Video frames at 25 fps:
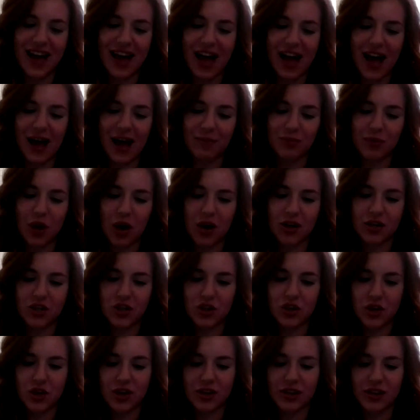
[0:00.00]
I'm not
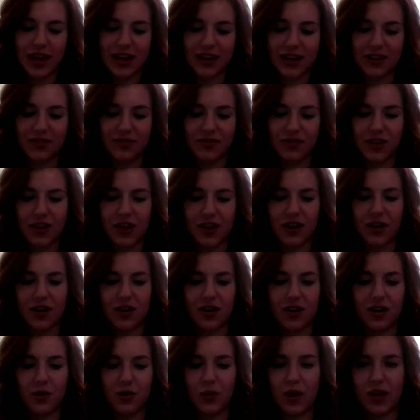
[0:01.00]
sure like if
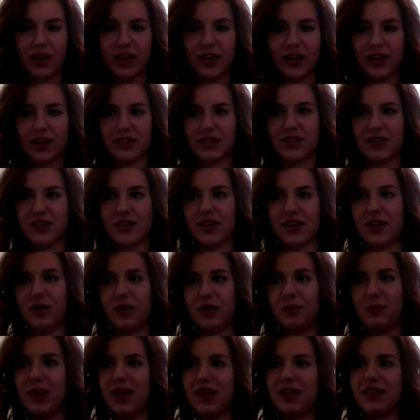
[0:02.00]
they're willing to
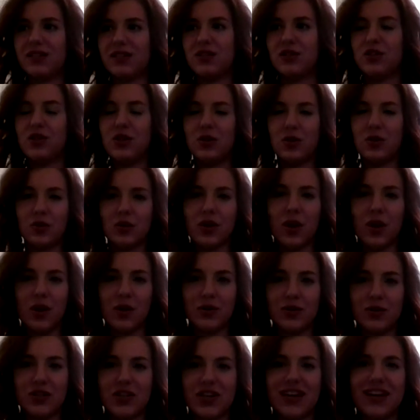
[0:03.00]
commit to
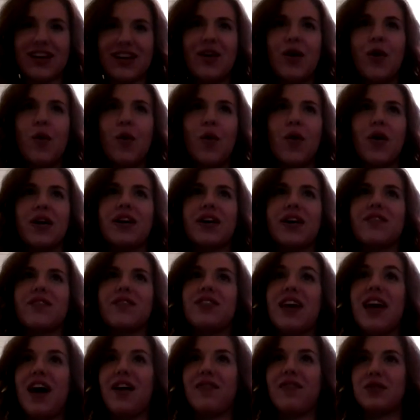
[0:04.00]
coaching or if
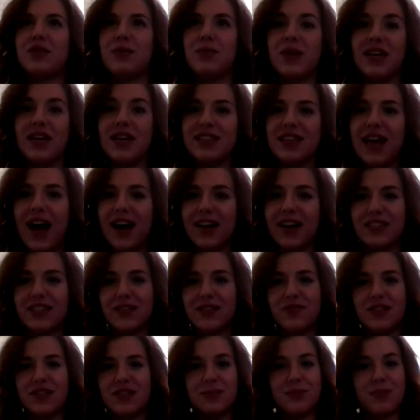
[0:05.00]
they have to be as
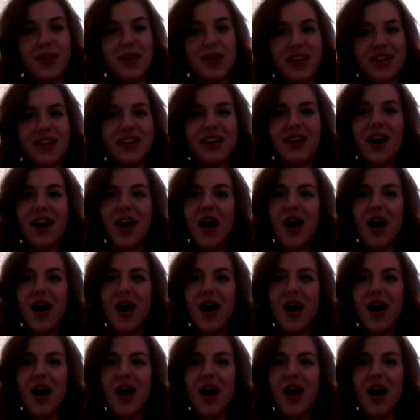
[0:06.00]
active as me